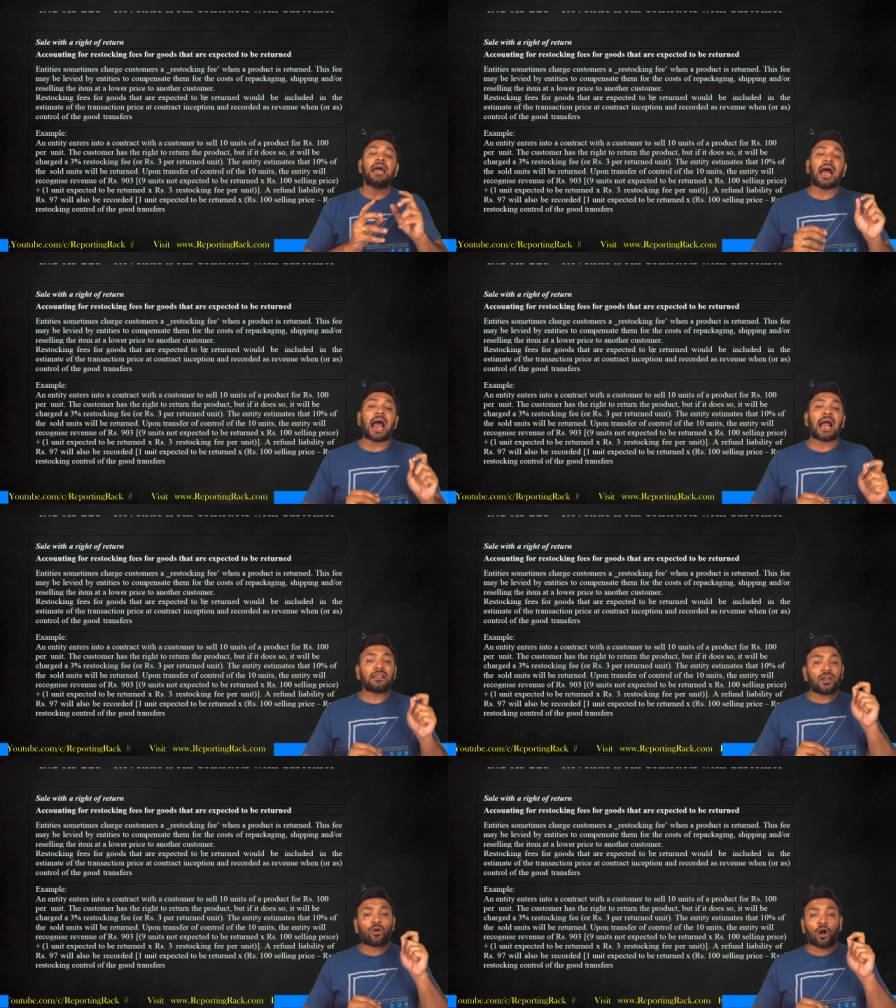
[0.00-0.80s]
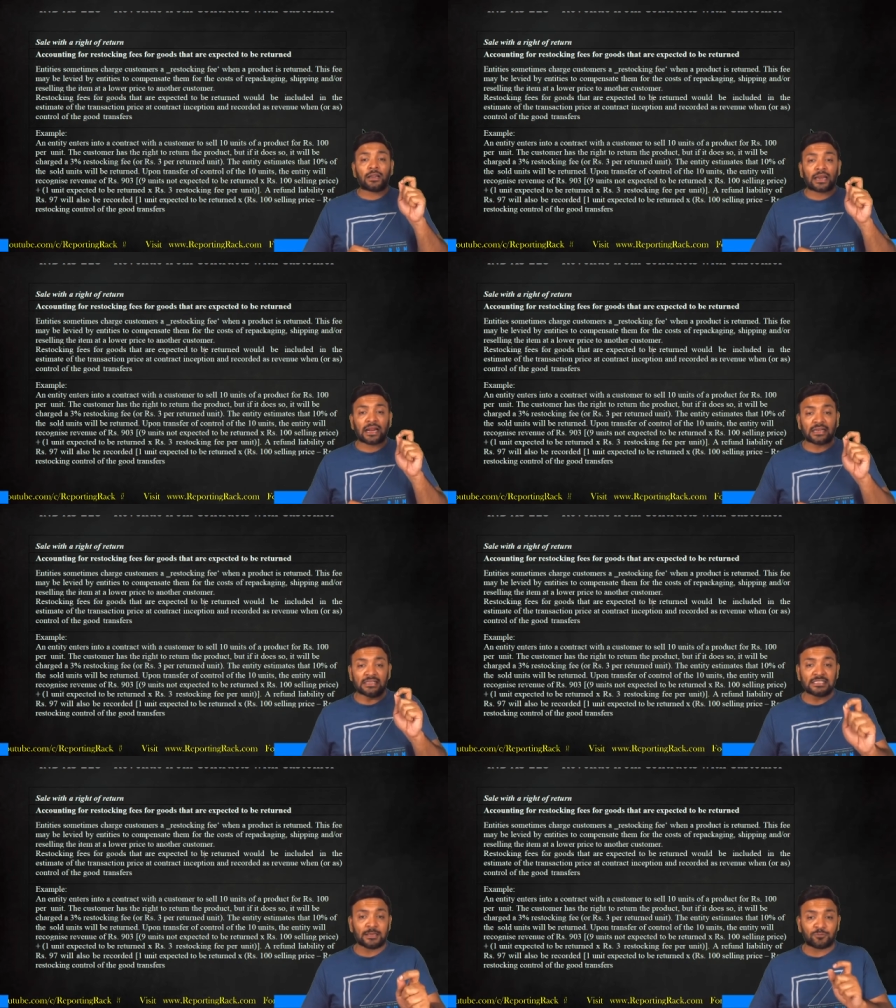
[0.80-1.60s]
at the contract
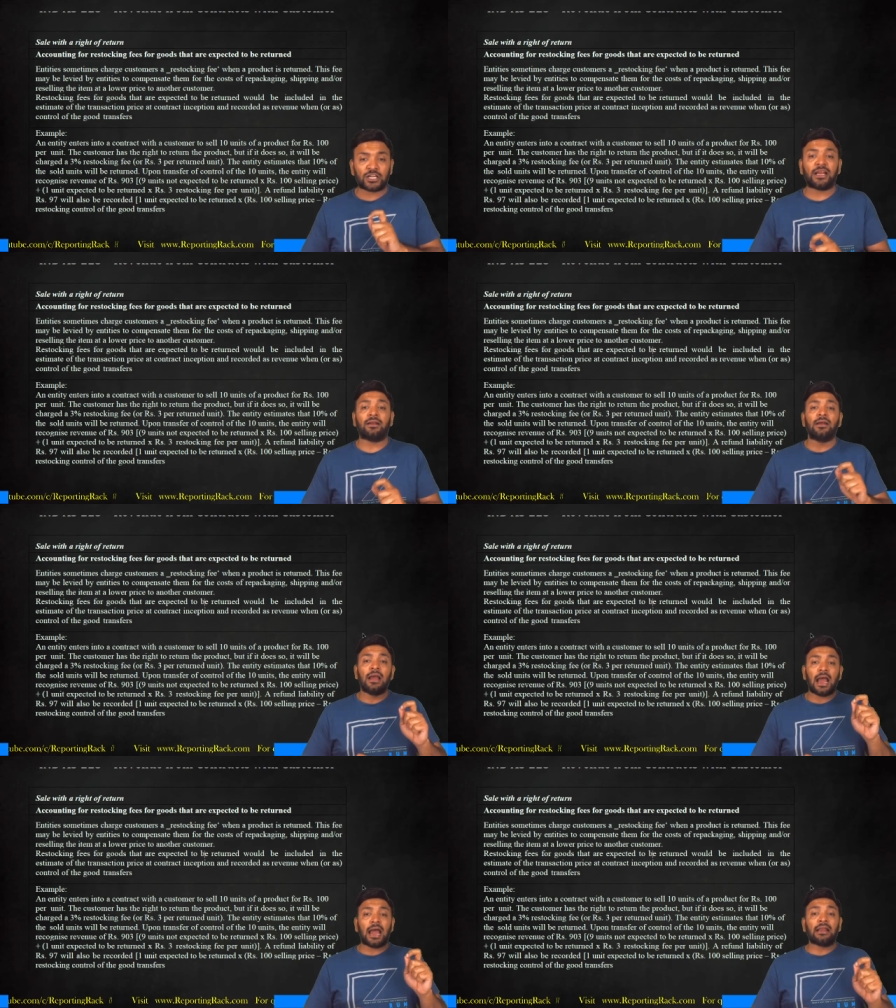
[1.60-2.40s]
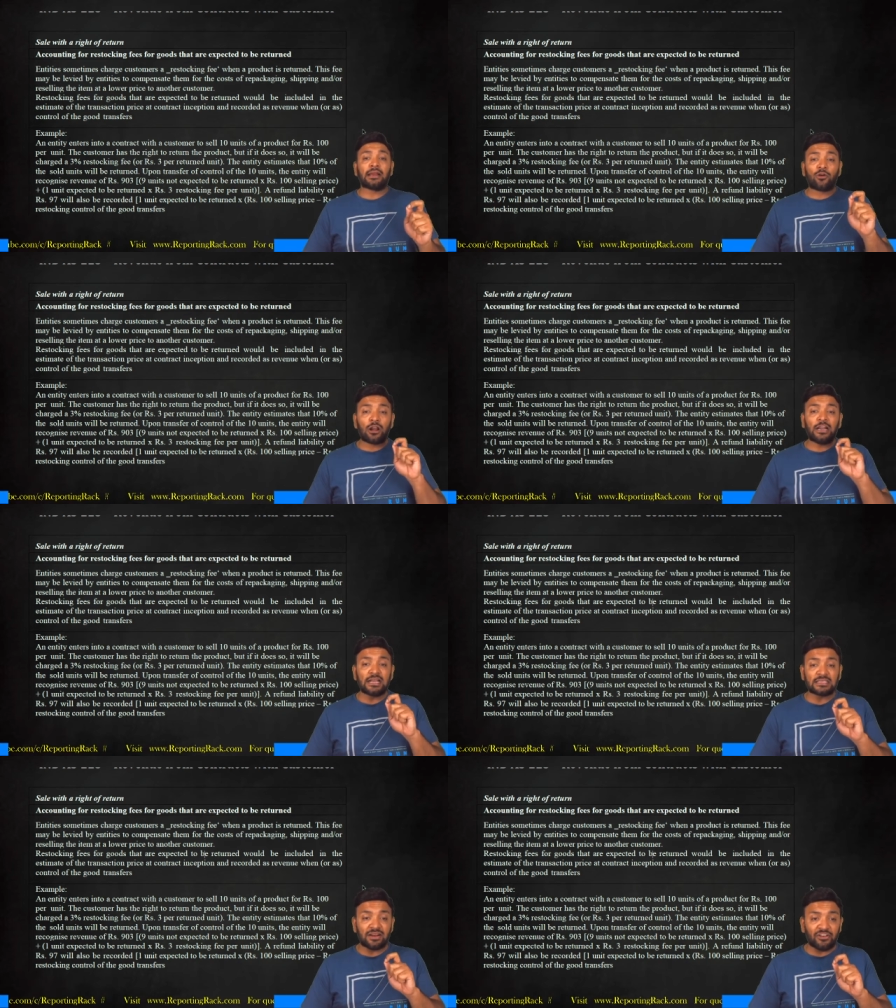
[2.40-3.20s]
inception and recorded
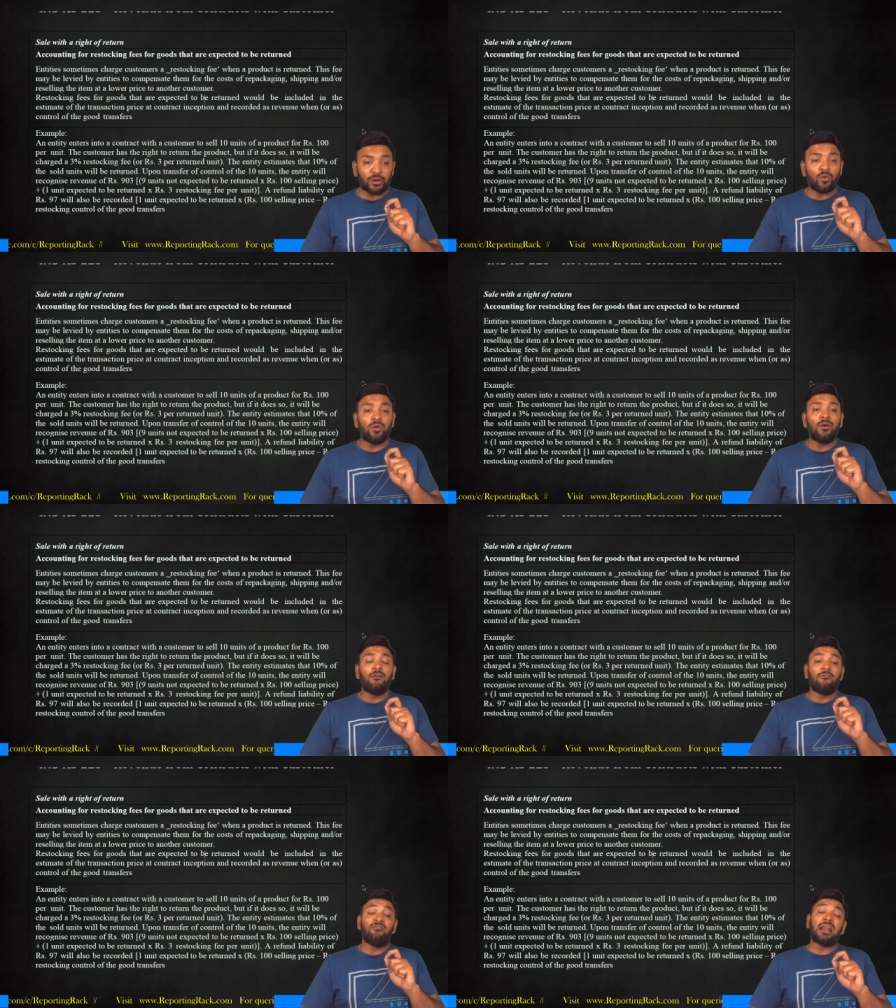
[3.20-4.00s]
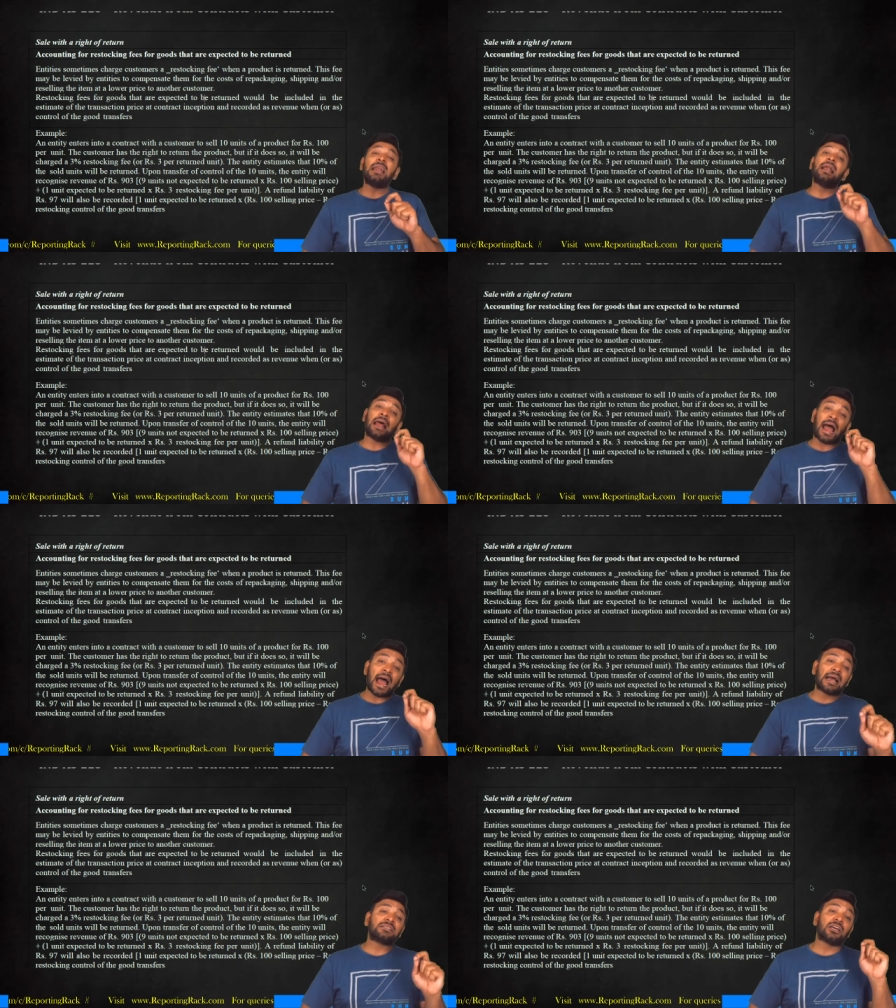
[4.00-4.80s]
as revenue when and
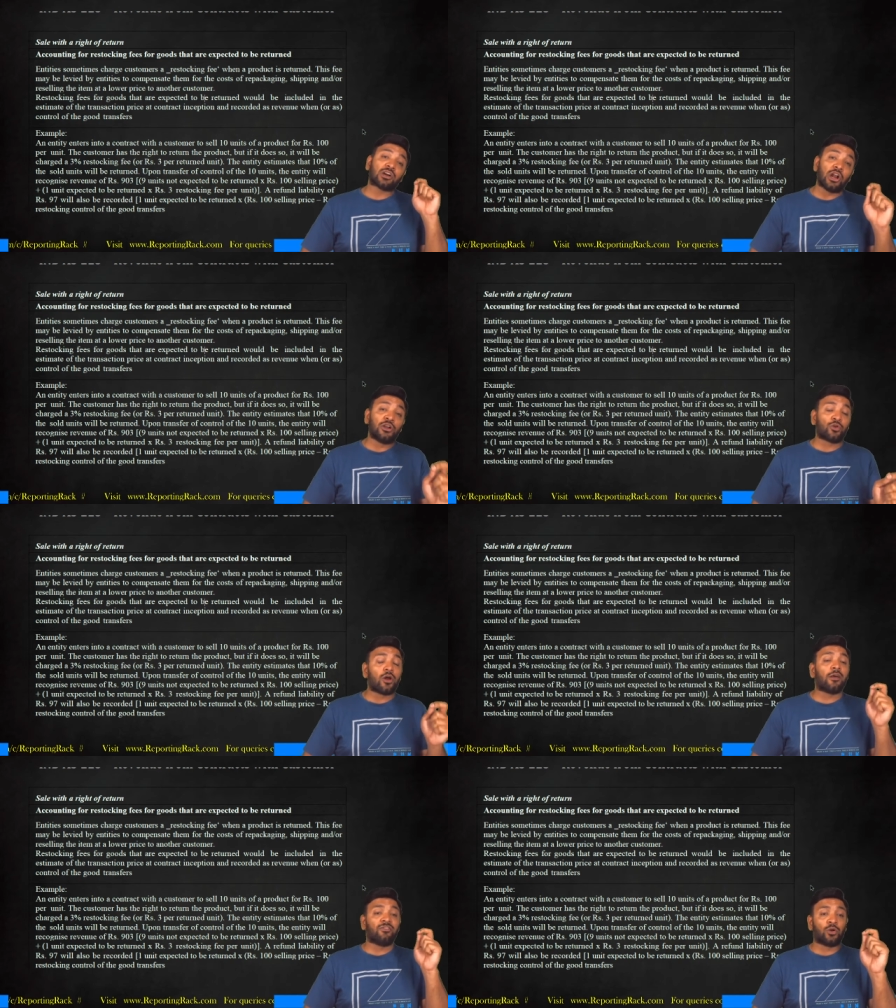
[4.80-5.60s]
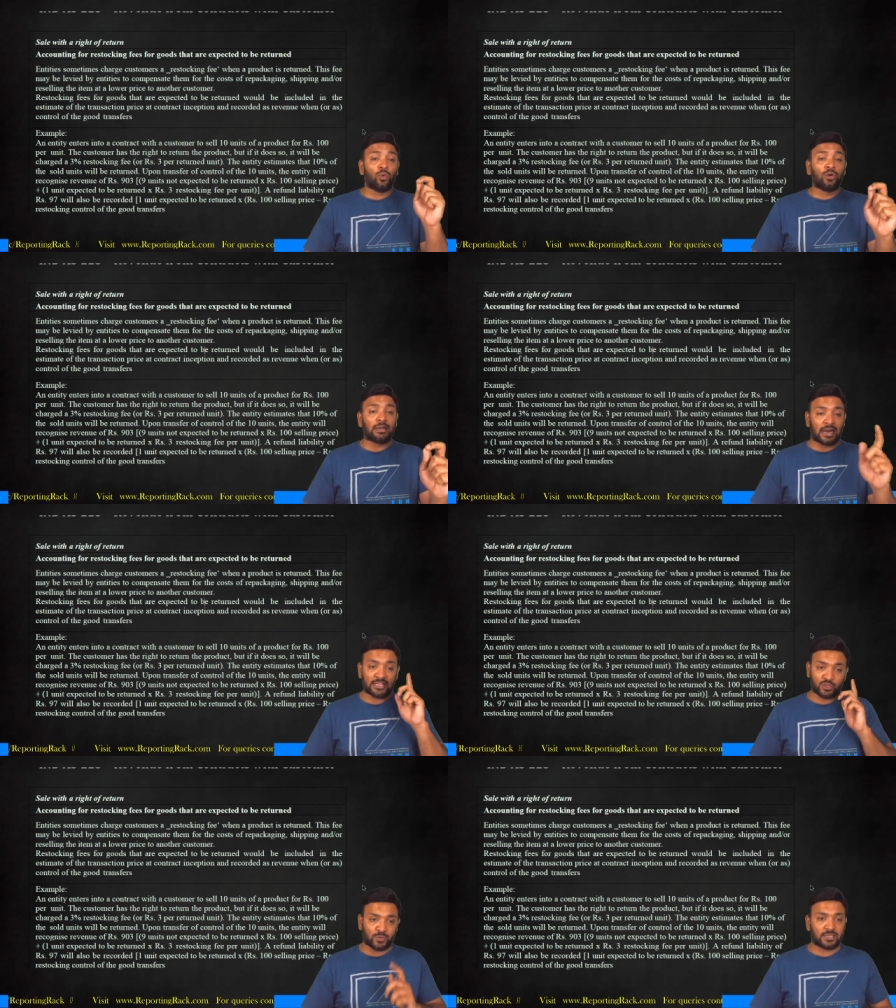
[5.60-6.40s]
as the control of the good
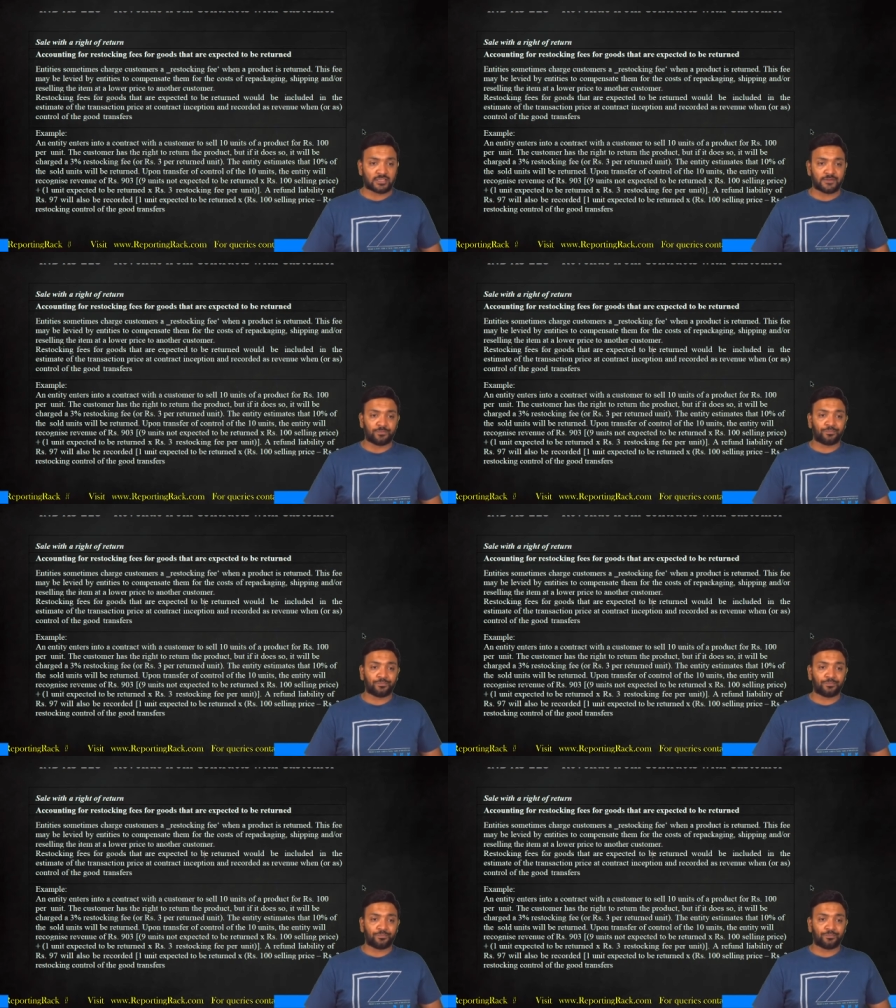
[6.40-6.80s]
transfers.